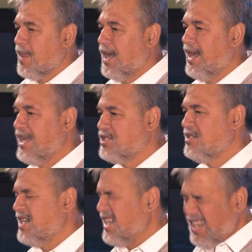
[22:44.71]
I had
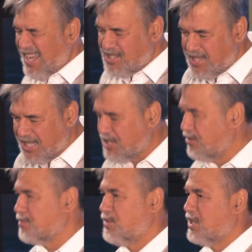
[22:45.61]
to get to
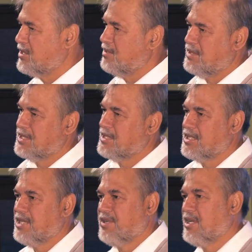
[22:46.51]
rock bottom to
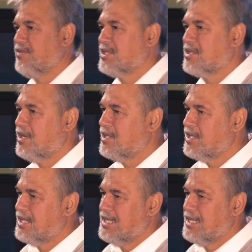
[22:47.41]
give it over to God.